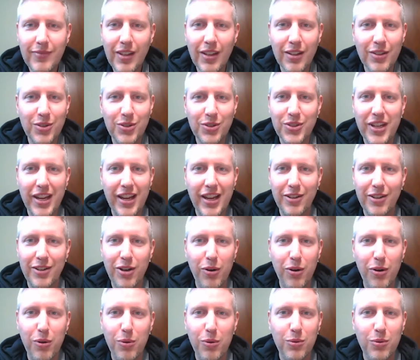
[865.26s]
you just can't
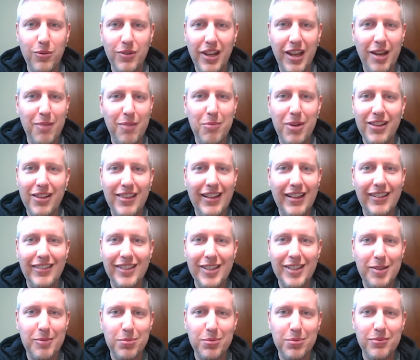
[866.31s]
make that
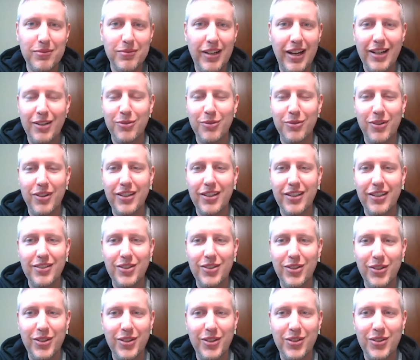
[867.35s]
leap, I don't think,
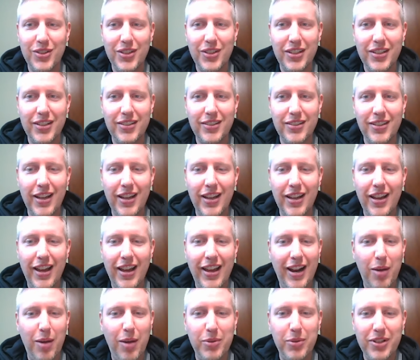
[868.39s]
until you see it.
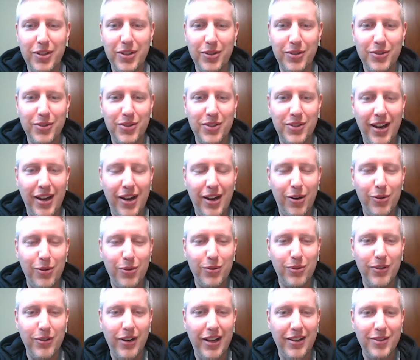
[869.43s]
And how many years
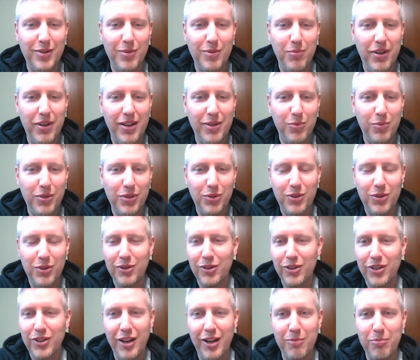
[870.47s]
now has it been when you can
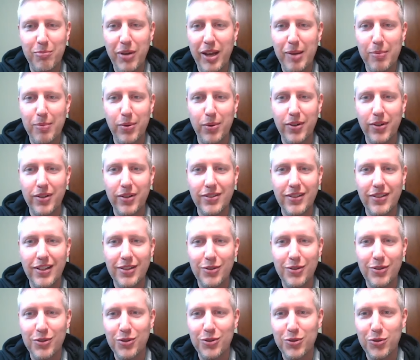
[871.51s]
look on paper and
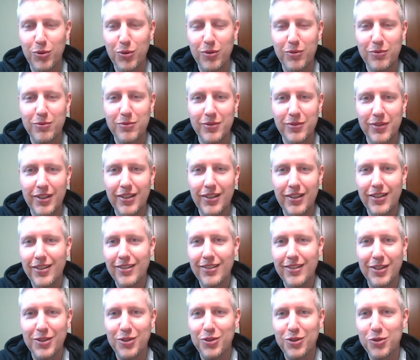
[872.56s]
you just sort of
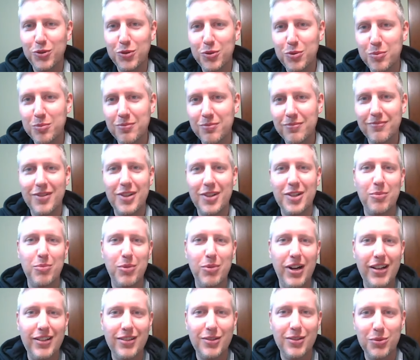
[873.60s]
assume that
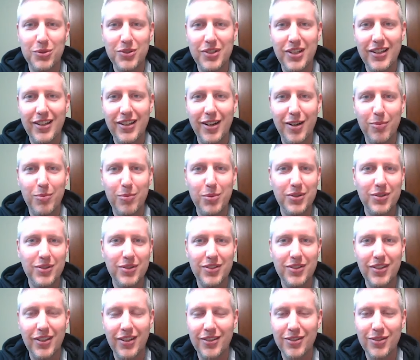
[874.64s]
Nebraska will take care of
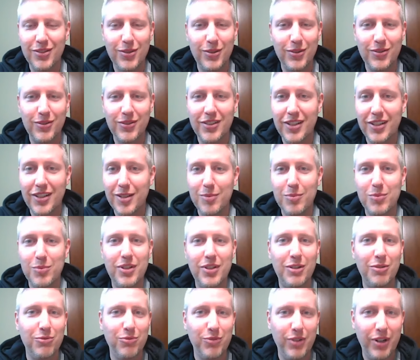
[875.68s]
business against certain teams,
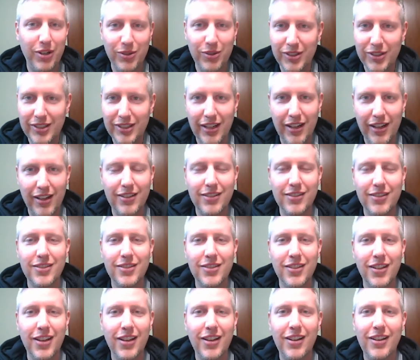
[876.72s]
and it rarely
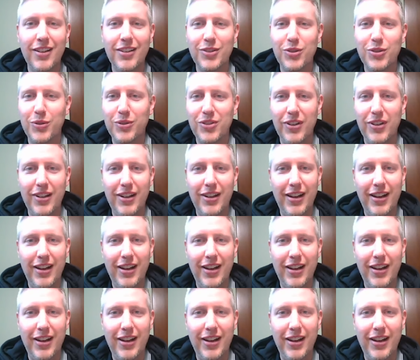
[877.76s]
does. So it's,